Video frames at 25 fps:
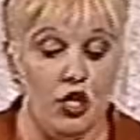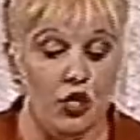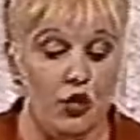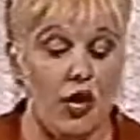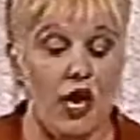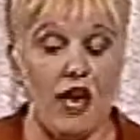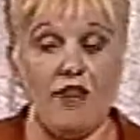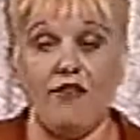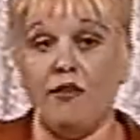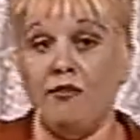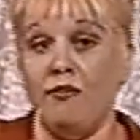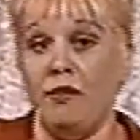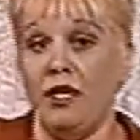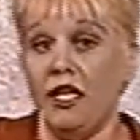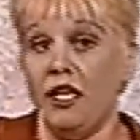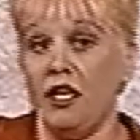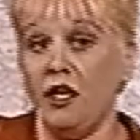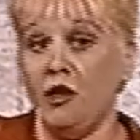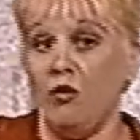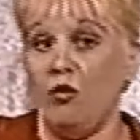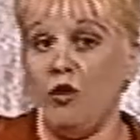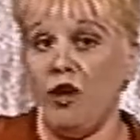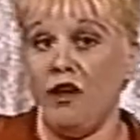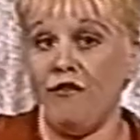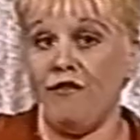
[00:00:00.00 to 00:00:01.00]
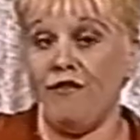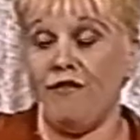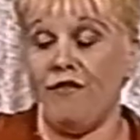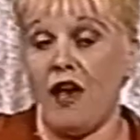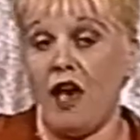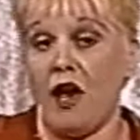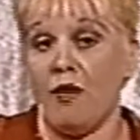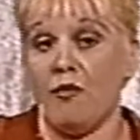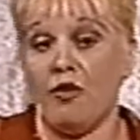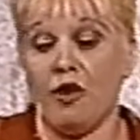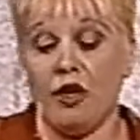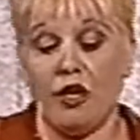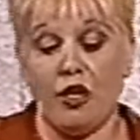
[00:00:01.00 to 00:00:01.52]
You have a medium weight
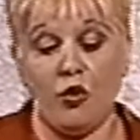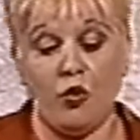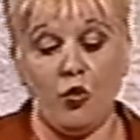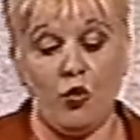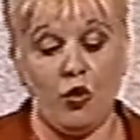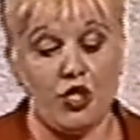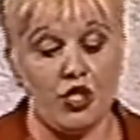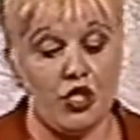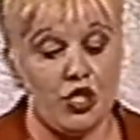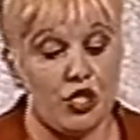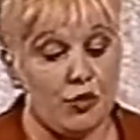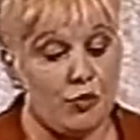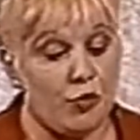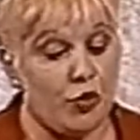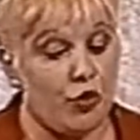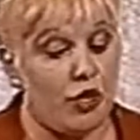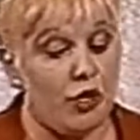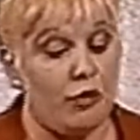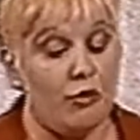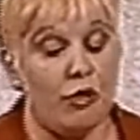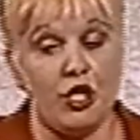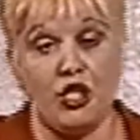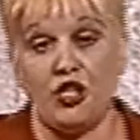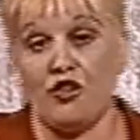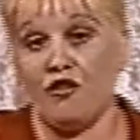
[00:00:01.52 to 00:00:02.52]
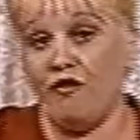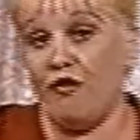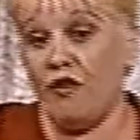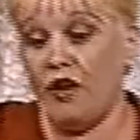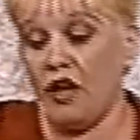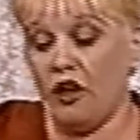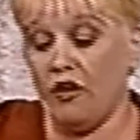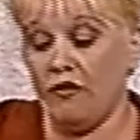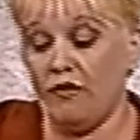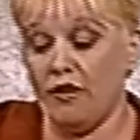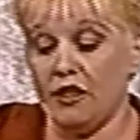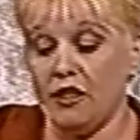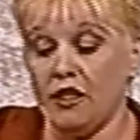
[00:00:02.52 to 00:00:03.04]
fabric, which is pretty much
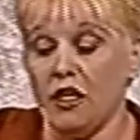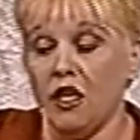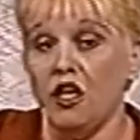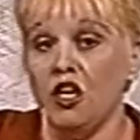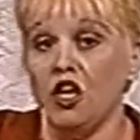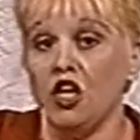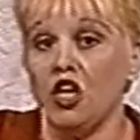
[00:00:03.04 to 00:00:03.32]
velvet,